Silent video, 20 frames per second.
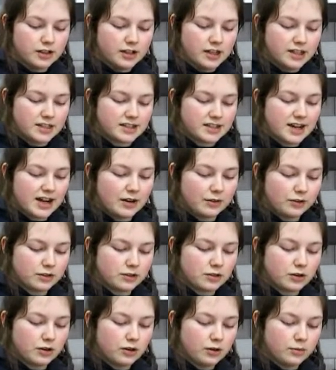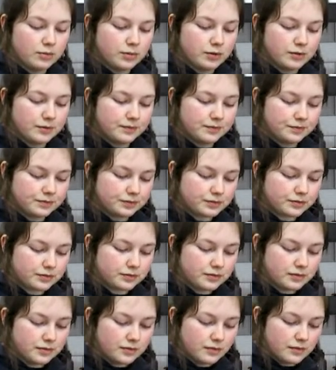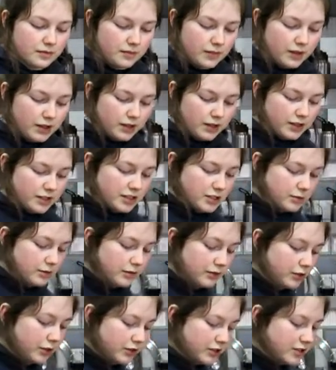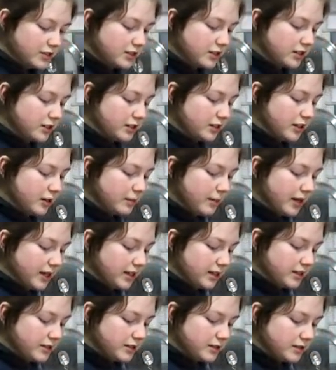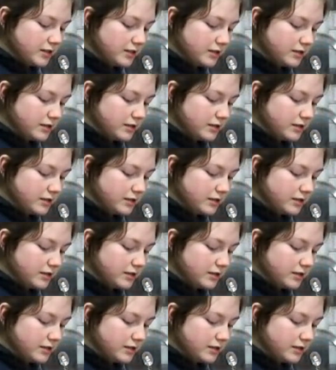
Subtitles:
is now the top. So that we've got a sturdier base.